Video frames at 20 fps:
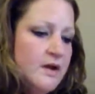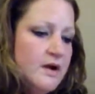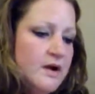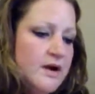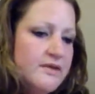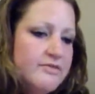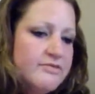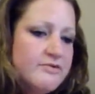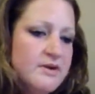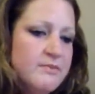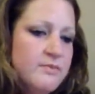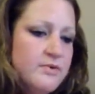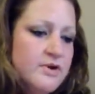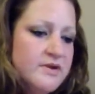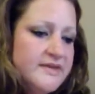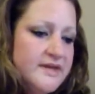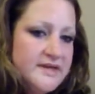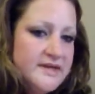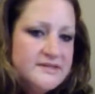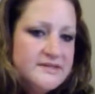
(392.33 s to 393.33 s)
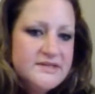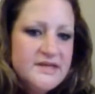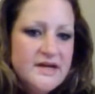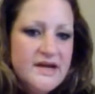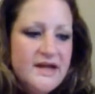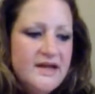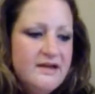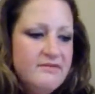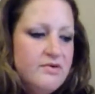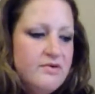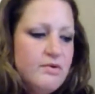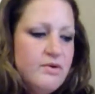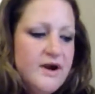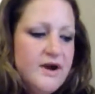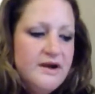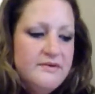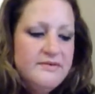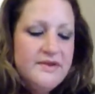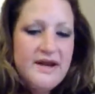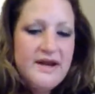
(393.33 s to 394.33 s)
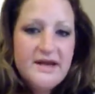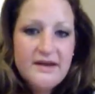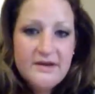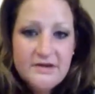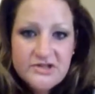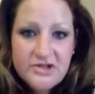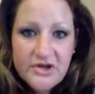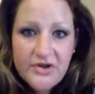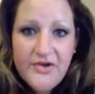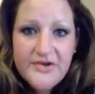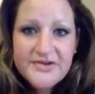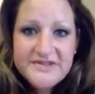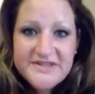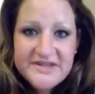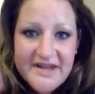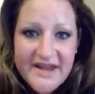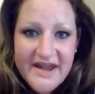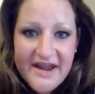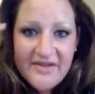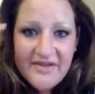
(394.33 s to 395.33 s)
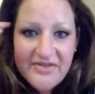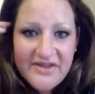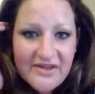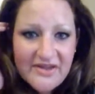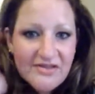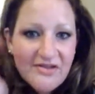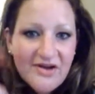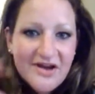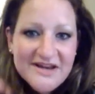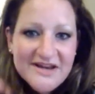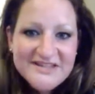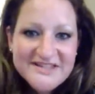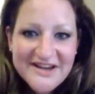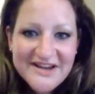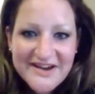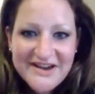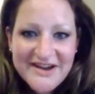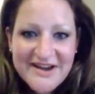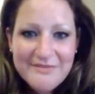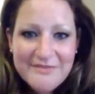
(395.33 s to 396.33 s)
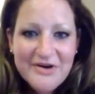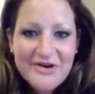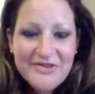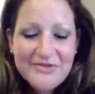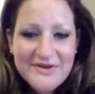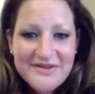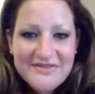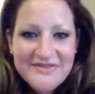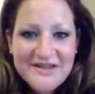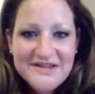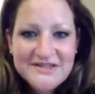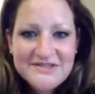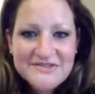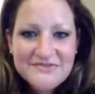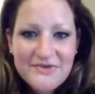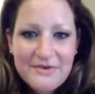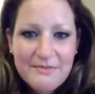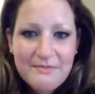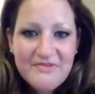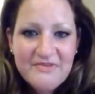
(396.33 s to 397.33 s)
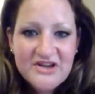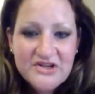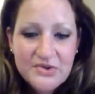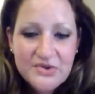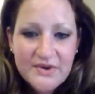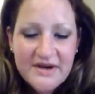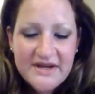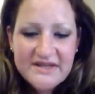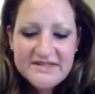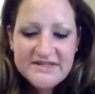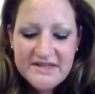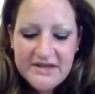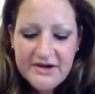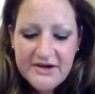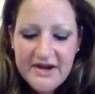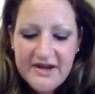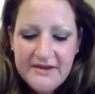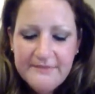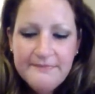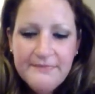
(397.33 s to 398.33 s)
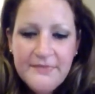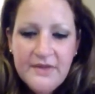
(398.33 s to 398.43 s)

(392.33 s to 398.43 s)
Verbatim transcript: All right, three more things that I have acquired that I can show you today in the allotted time are three things from Victoria's Secret.